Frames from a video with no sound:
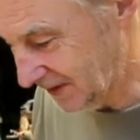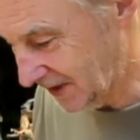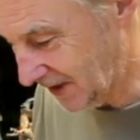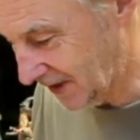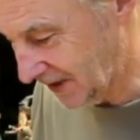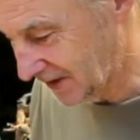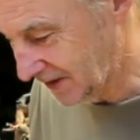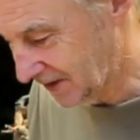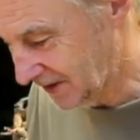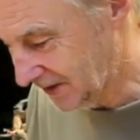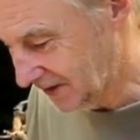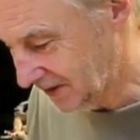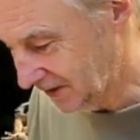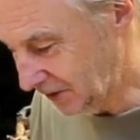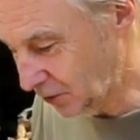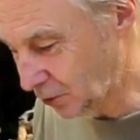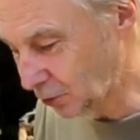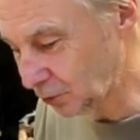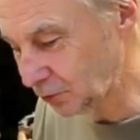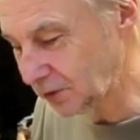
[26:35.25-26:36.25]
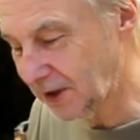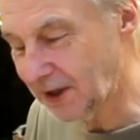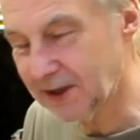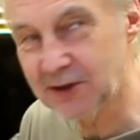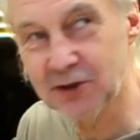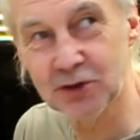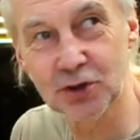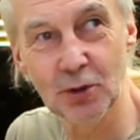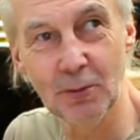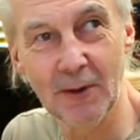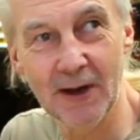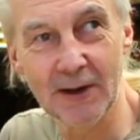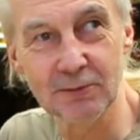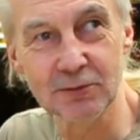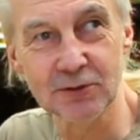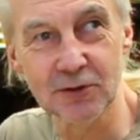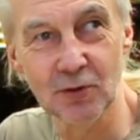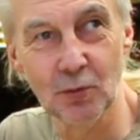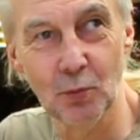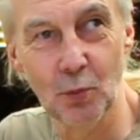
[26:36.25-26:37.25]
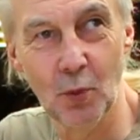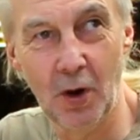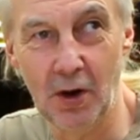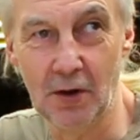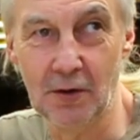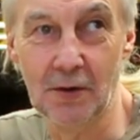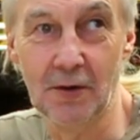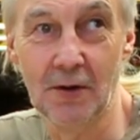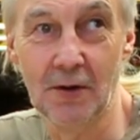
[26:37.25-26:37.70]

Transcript: Yeah. You couldn't get 2 out of the 1.